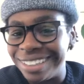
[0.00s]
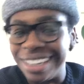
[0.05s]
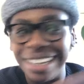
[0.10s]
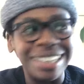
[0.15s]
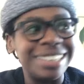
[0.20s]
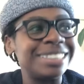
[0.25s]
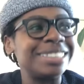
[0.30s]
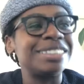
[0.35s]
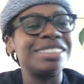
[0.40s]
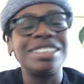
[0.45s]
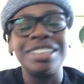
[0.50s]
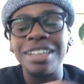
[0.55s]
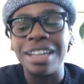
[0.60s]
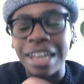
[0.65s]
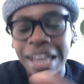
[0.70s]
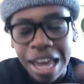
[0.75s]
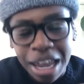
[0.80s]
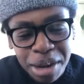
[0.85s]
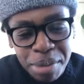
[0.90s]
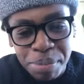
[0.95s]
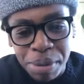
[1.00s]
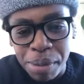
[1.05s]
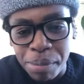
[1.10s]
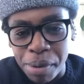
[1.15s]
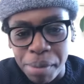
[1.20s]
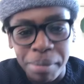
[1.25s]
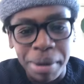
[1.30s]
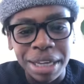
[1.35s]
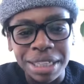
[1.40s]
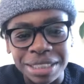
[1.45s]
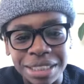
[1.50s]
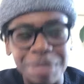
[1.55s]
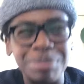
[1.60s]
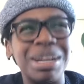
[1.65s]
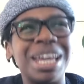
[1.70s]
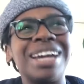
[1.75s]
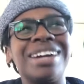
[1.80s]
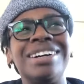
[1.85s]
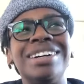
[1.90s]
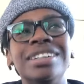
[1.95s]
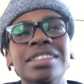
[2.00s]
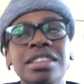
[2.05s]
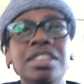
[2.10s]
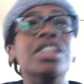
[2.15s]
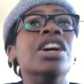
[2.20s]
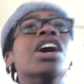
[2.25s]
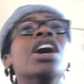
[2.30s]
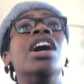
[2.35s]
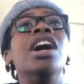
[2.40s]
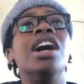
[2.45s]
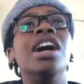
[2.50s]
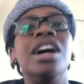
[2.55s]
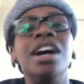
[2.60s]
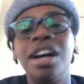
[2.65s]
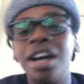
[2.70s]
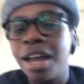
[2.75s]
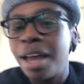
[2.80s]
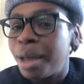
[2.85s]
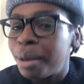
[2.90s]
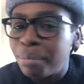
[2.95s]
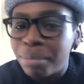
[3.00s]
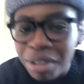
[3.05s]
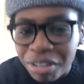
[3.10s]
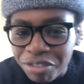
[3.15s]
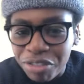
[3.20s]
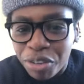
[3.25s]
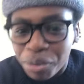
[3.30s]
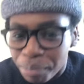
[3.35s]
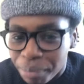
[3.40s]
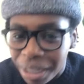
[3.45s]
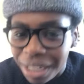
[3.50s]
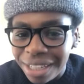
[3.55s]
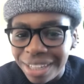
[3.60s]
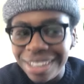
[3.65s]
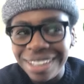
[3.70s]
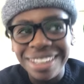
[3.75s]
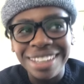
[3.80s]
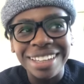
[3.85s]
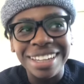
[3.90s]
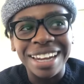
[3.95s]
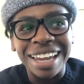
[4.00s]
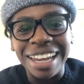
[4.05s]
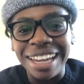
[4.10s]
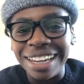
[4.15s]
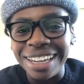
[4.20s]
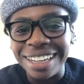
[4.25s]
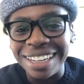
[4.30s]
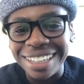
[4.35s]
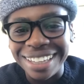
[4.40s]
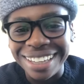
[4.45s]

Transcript: It's, to a lot of people, it might seem like a duh, but for me, like,